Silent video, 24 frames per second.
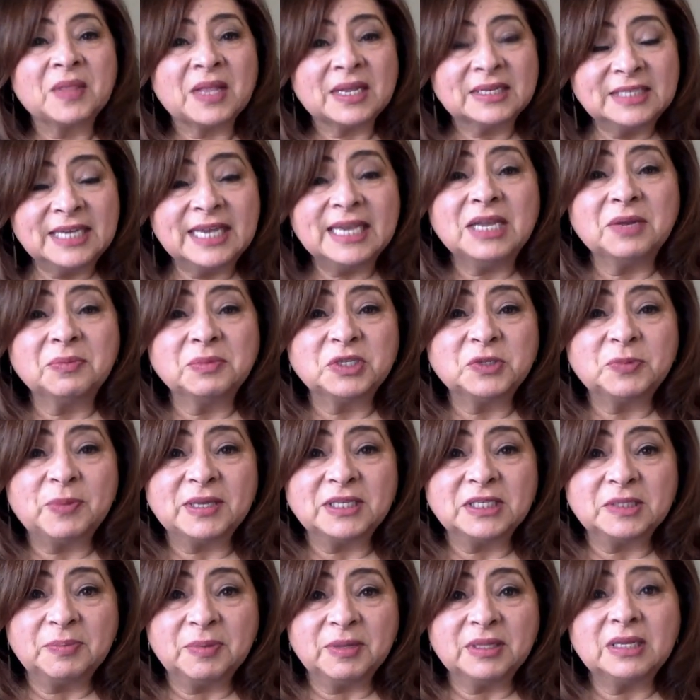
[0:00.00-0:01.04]
Taking
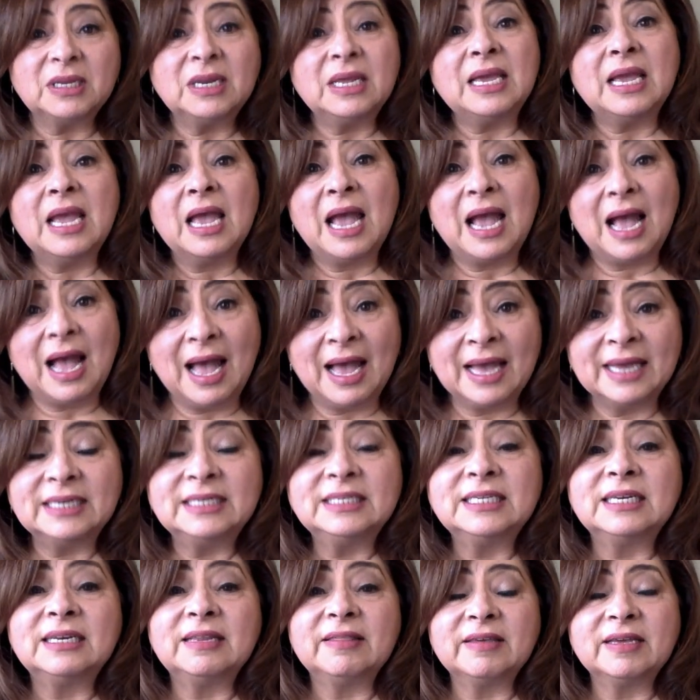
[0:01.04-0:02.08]
responsibility, I
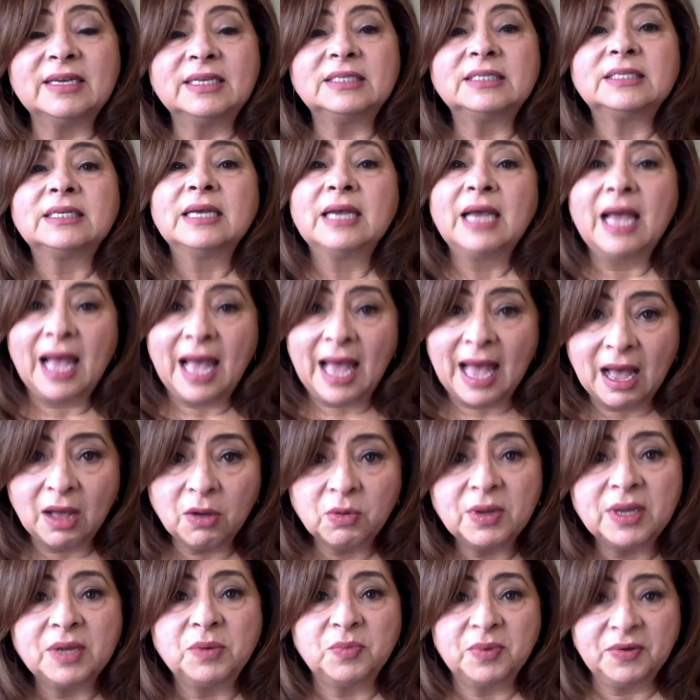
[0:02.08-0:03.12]
did this, how
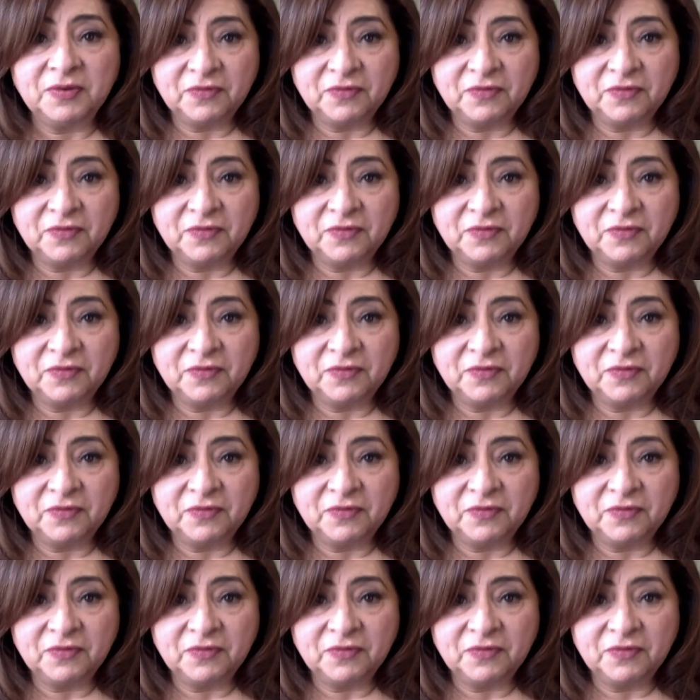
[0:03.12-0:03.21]
can we